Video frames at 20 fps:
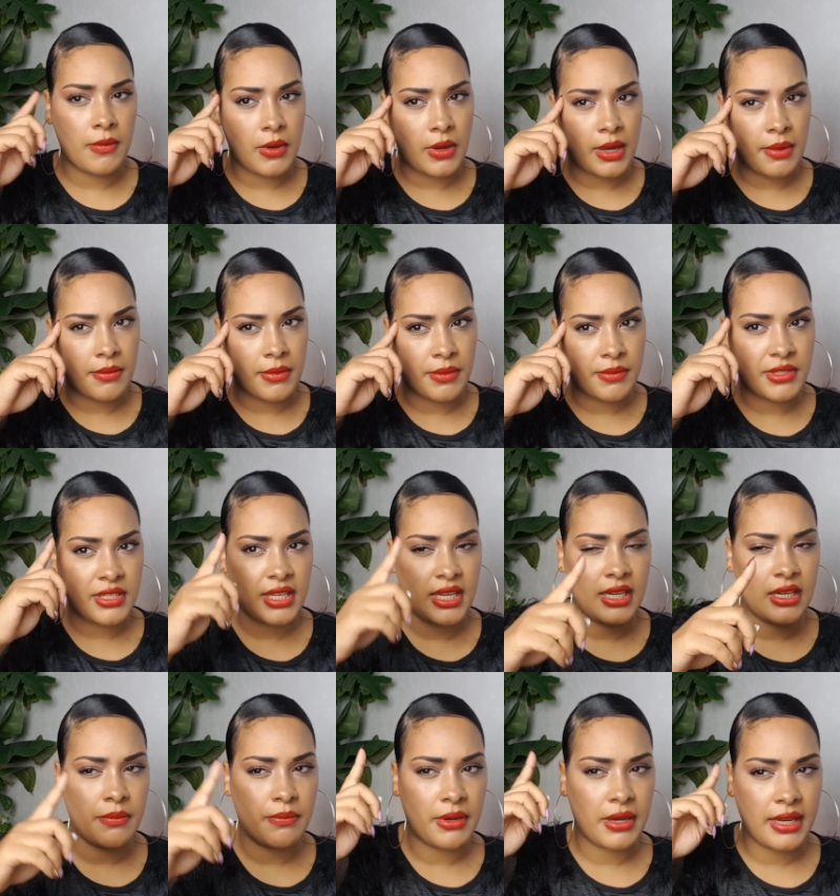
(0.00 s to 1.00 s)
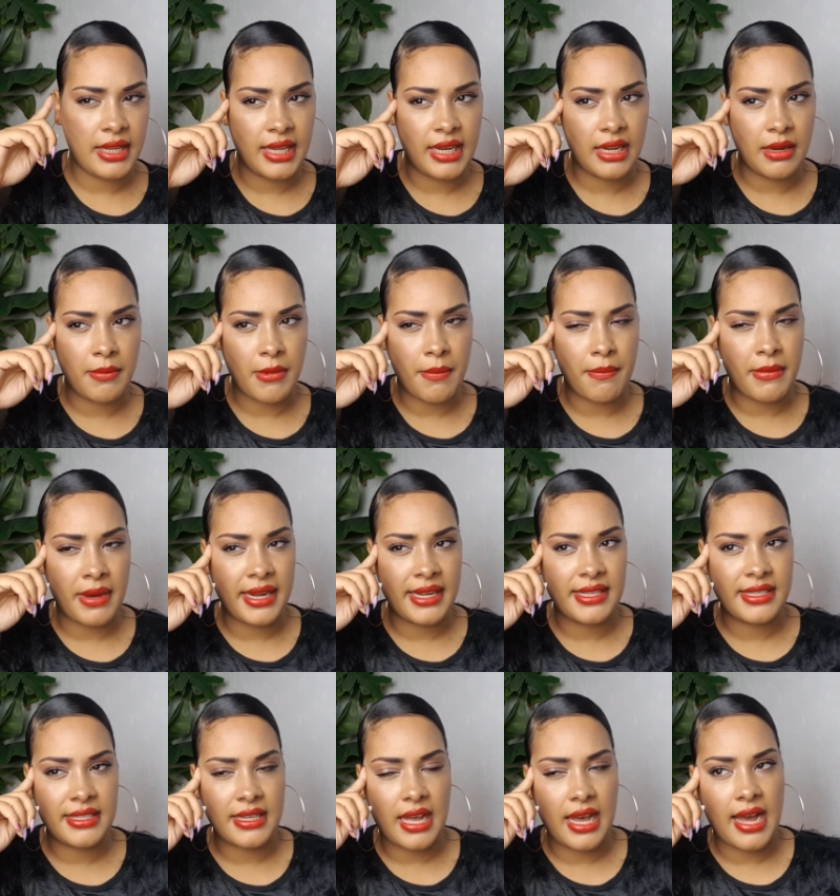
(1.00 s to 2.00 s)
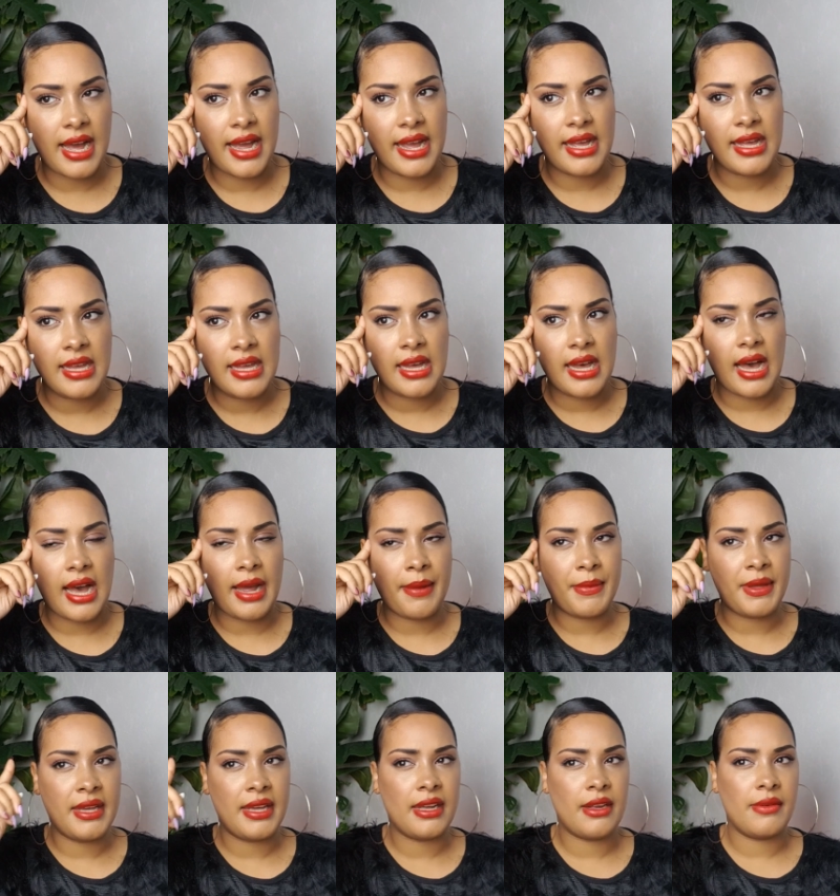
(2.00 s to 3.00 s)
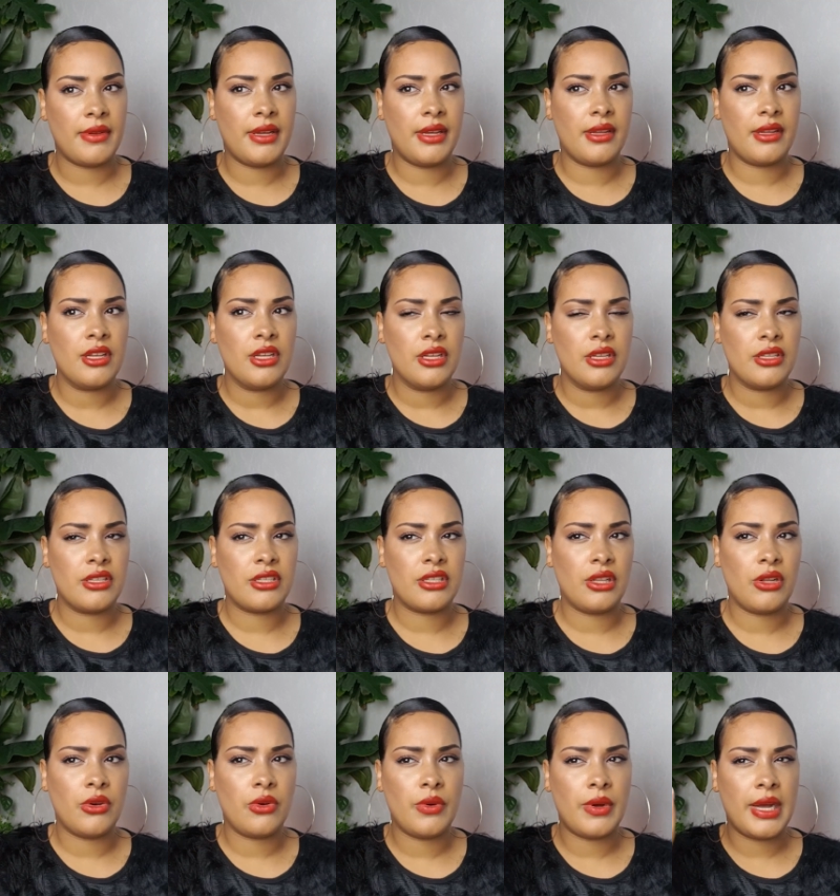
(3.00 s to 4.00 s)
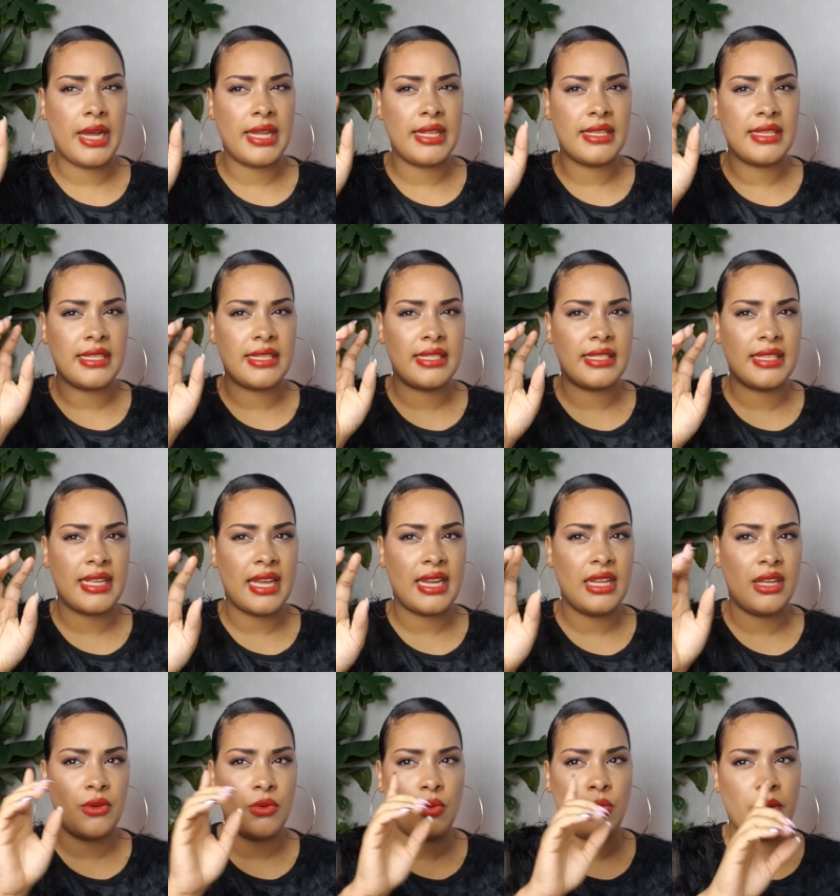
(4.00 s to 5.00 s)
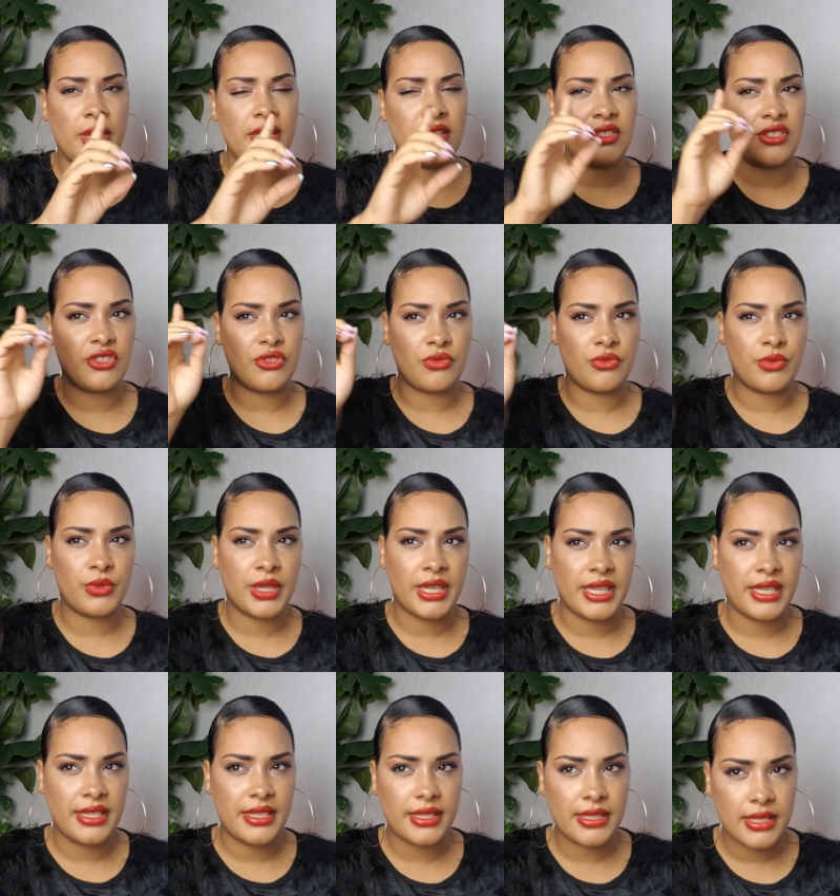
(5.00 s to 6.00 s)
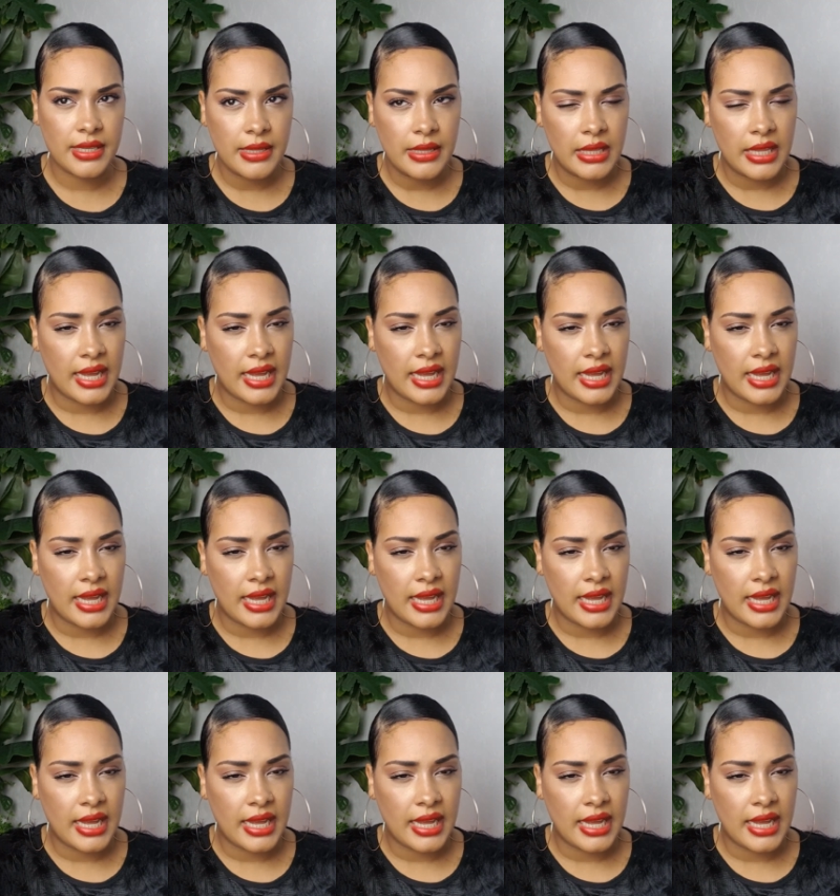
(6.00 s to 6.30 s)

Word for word: I'm, I'm seeing the bunny and in my mind's eye, I'm hearing slow and steady wins the race.